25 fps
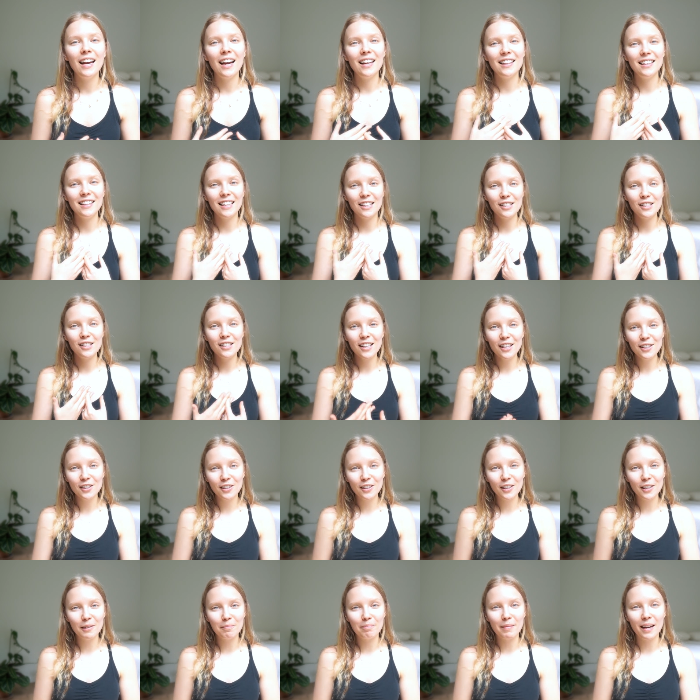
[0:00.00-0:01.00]
I think that's such a
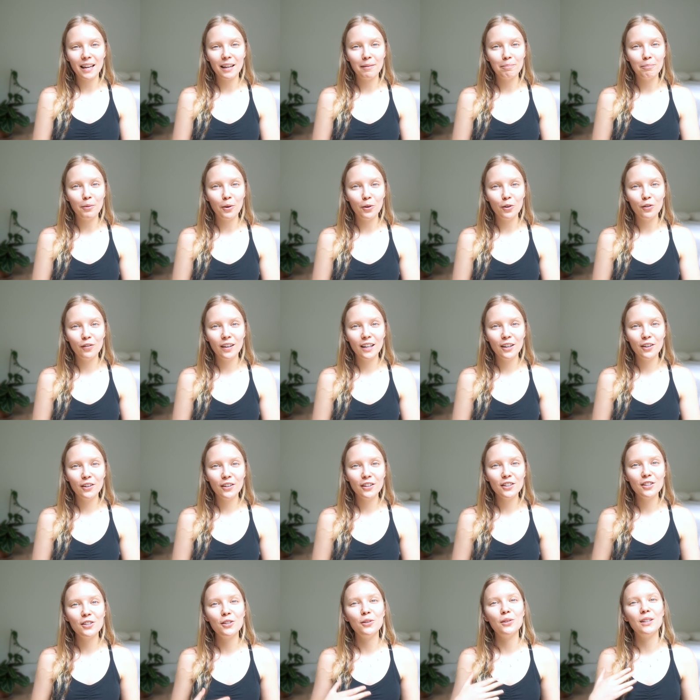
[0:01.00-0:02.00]
good
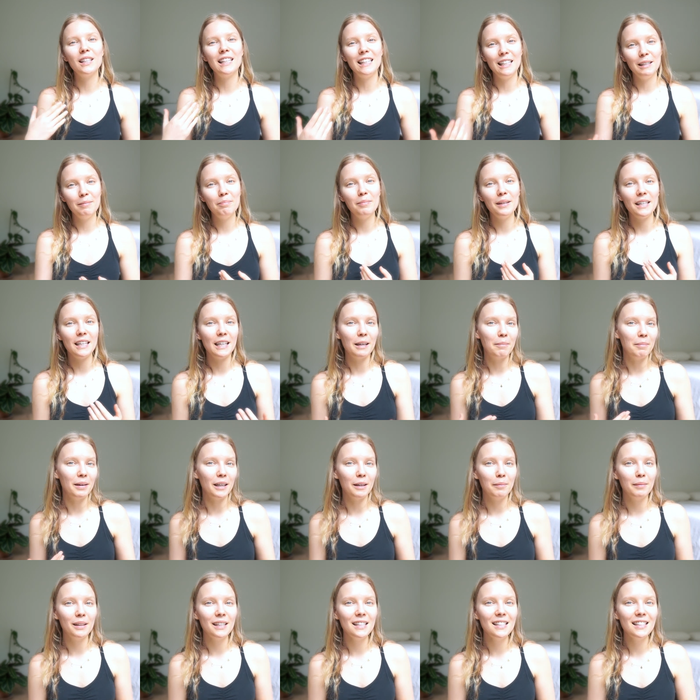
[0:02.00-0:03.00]
motivator to keep being a
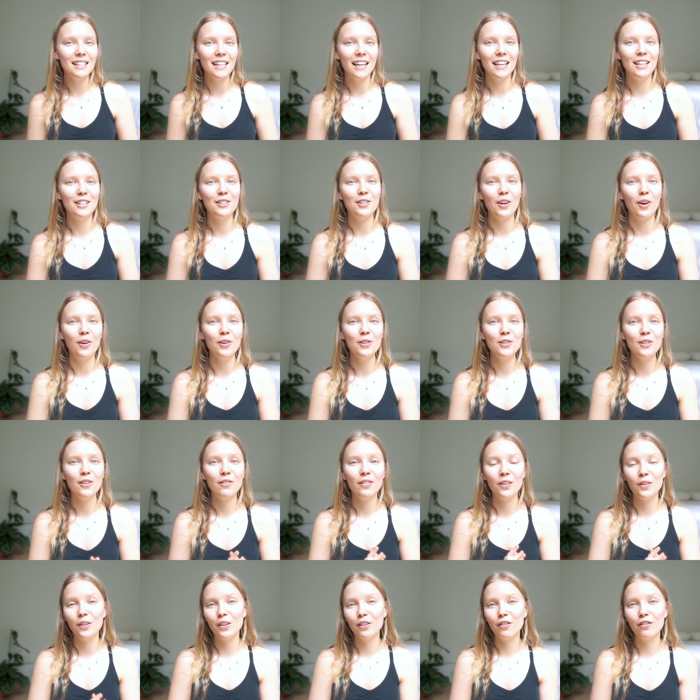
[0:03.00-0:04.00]
minimalist, and it's also
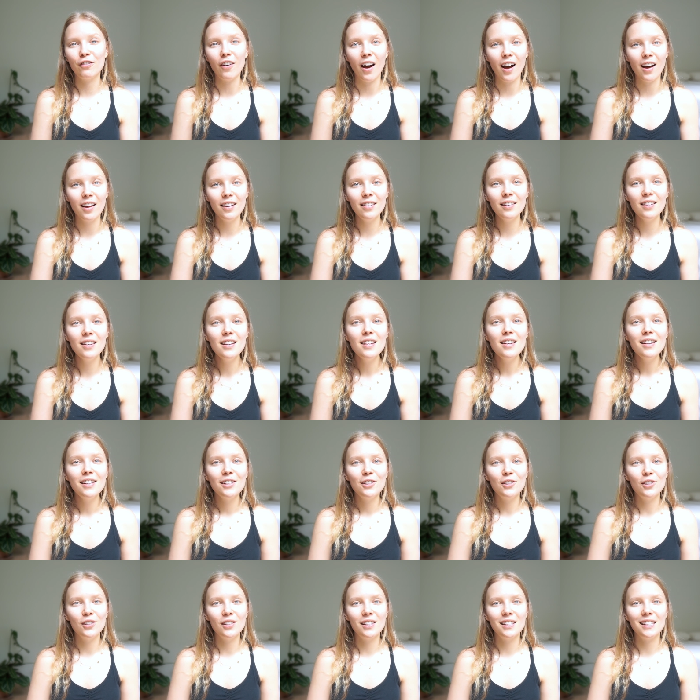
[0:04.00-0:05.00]
very fun
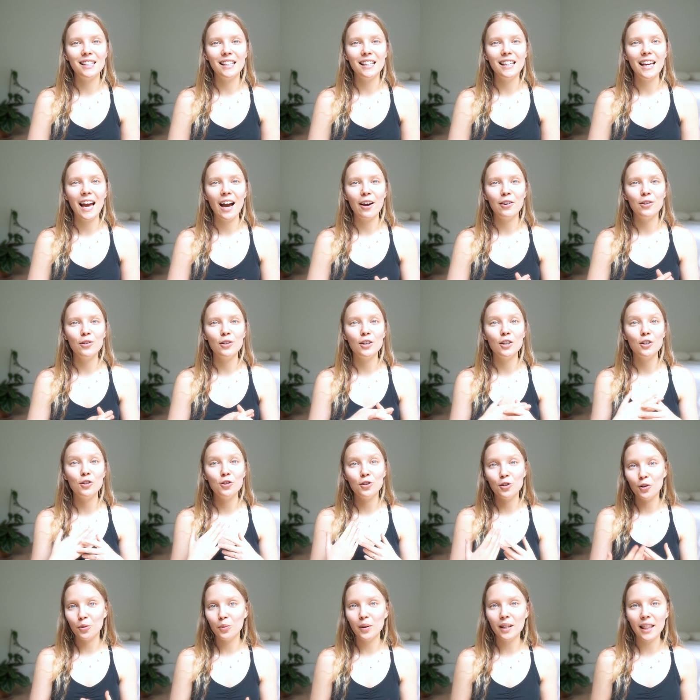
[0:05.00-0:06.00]
to see how you can
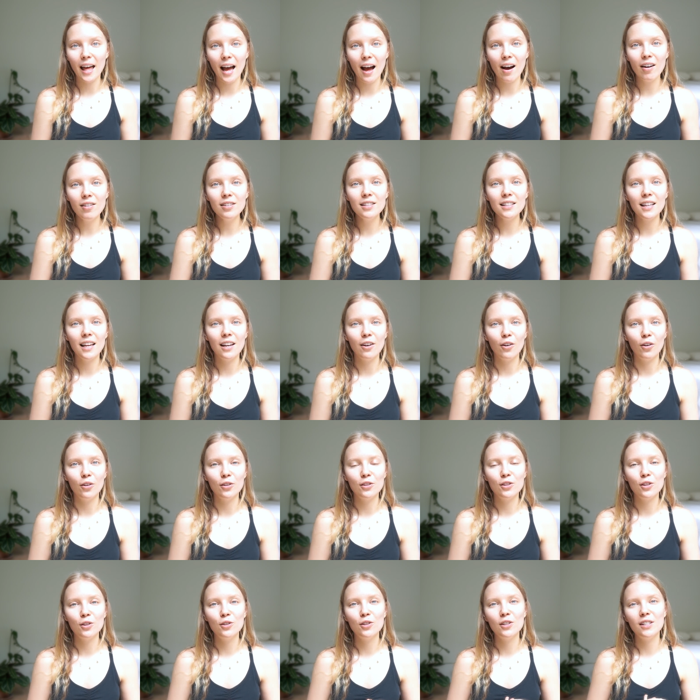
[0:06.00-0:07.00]
do without and
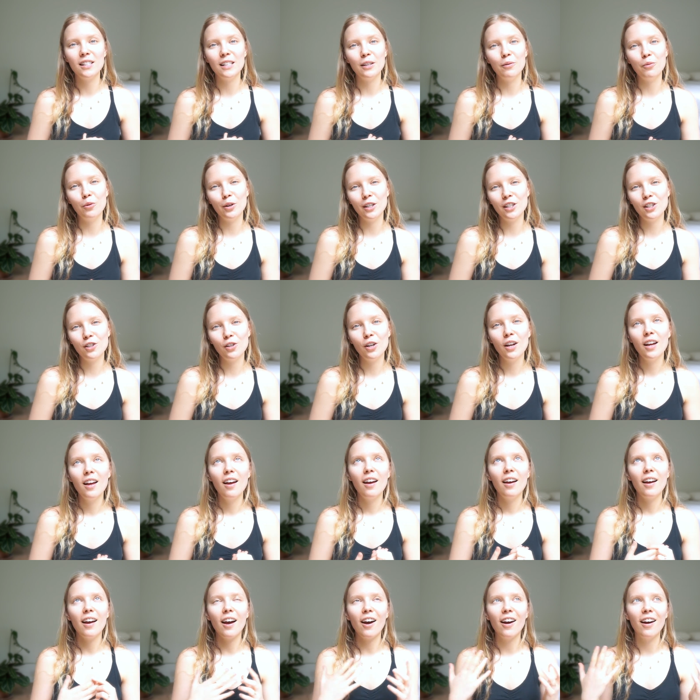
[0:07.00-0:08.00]
also to see which
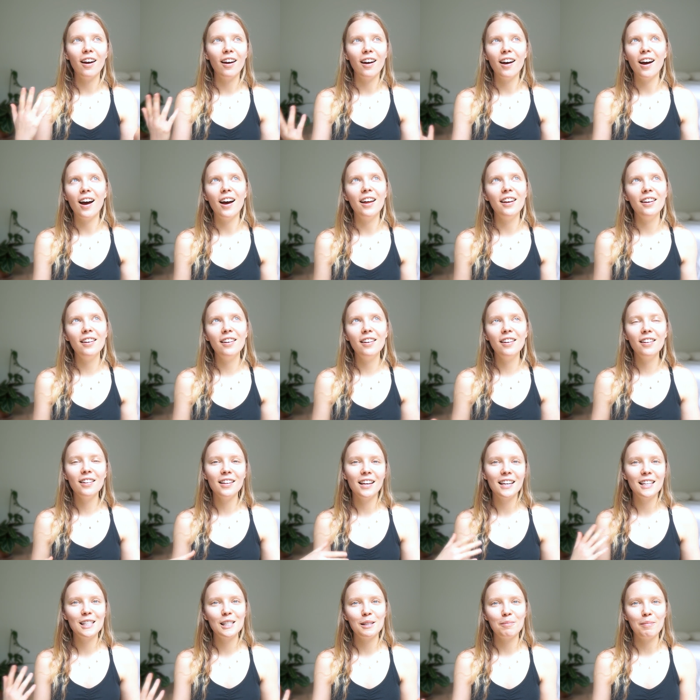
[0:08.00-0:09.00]

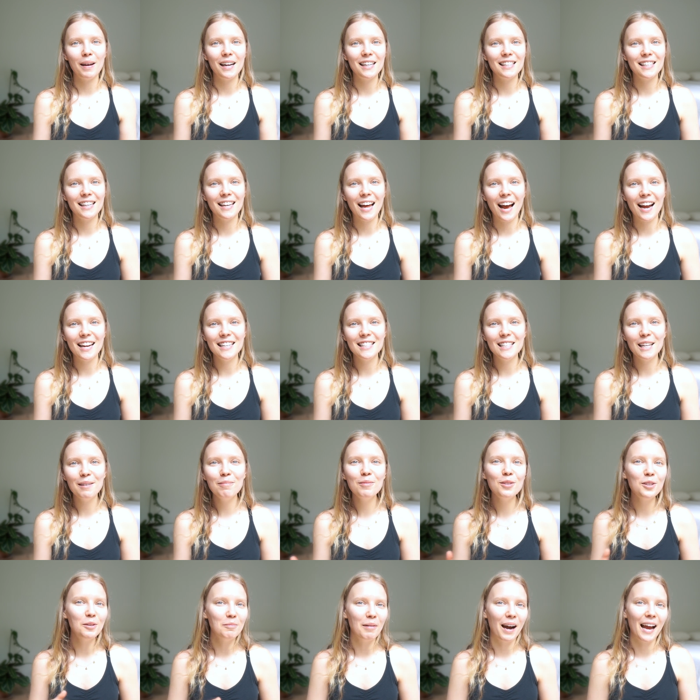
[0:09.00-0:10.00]
unexpected
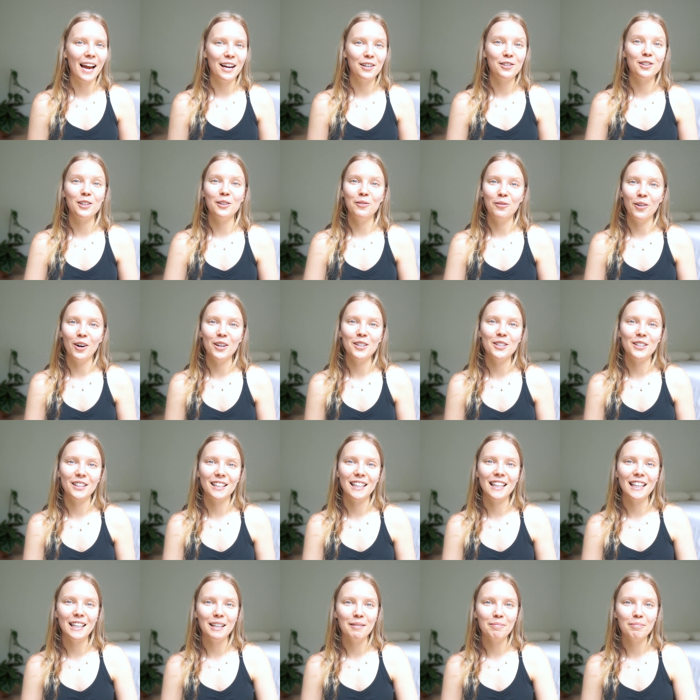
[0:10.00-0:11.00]
items you might actually want to
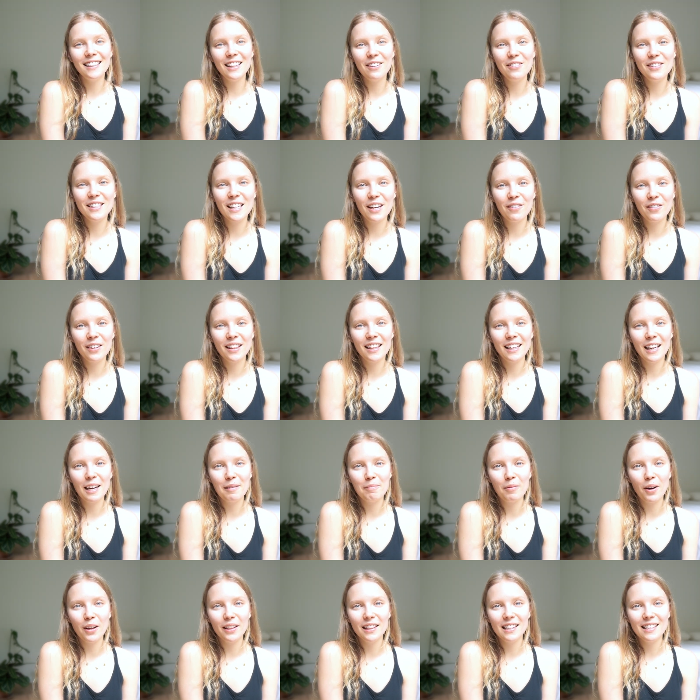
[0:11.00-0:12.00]
keep. That was everything I
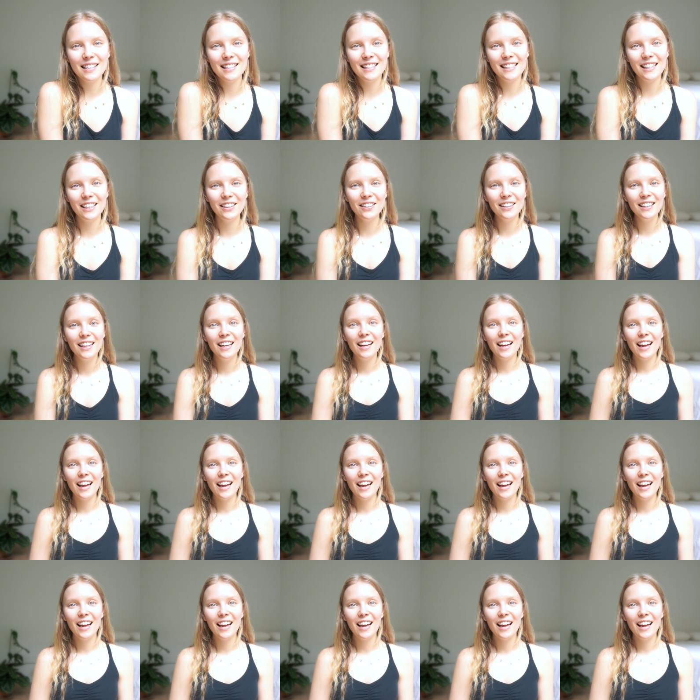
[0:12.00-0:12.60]
bought this year.